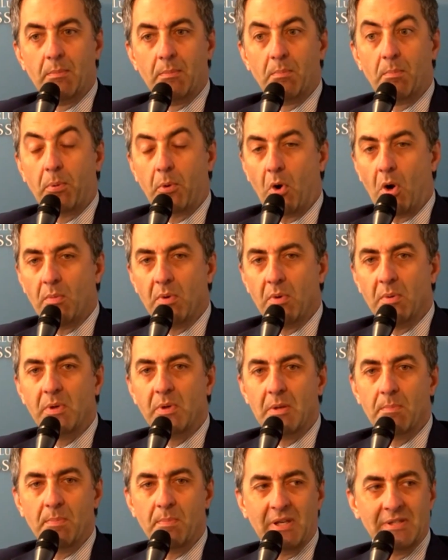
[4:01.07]

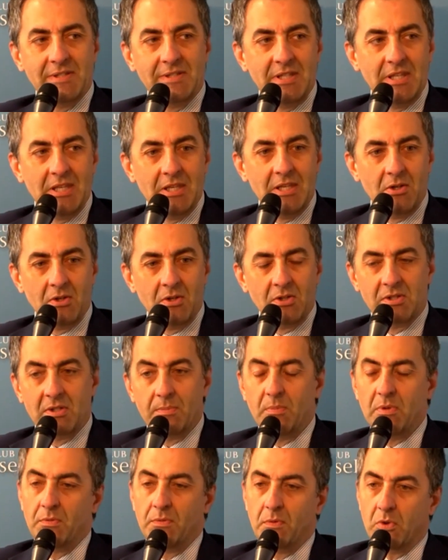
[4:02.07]
Probably in past years,
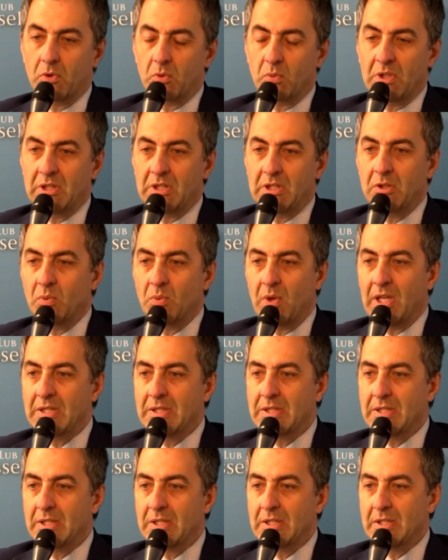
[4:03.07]
before
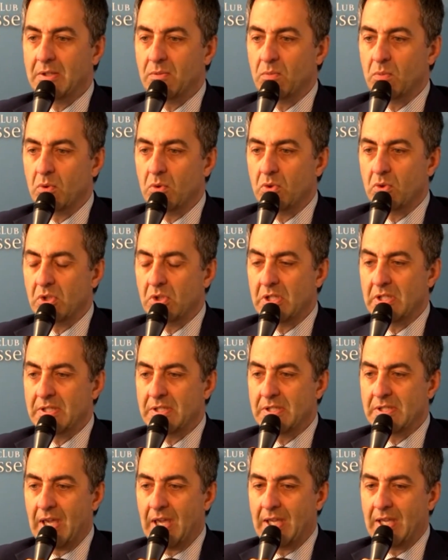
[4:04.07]
2020, there was, let's
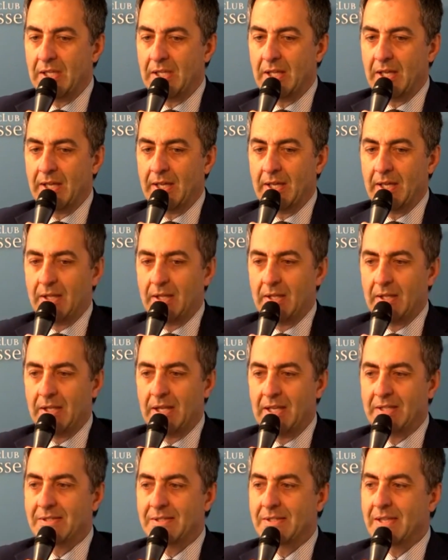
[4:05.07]
say,
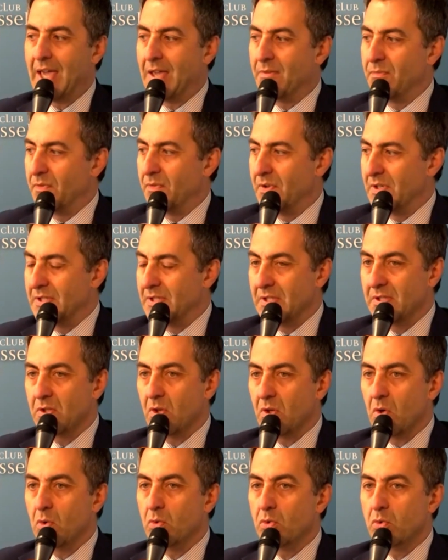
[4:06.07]
less emphasis
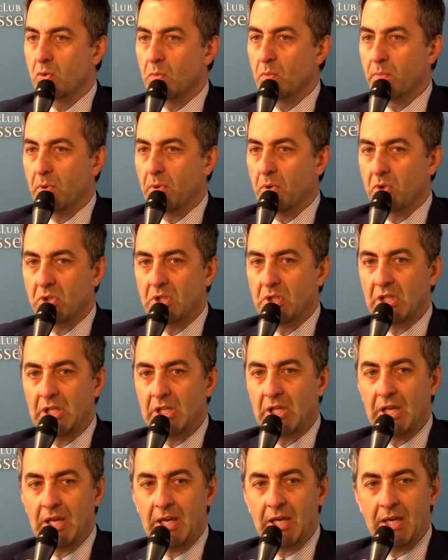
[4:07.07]
on
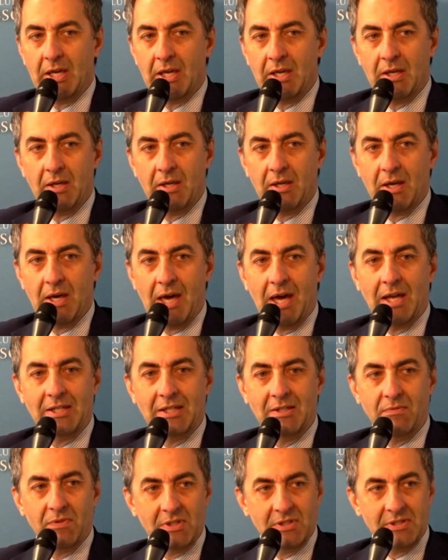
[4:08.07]
supporting hard
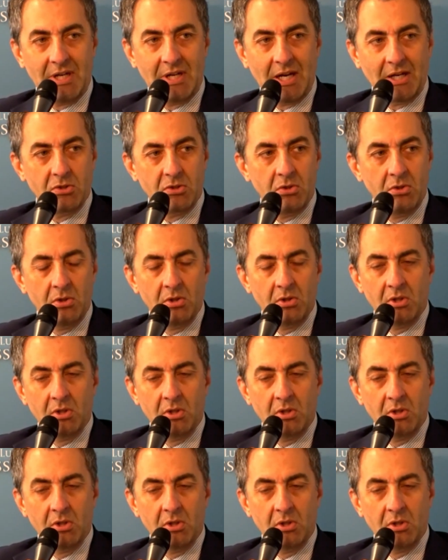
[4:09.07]
infrastructure.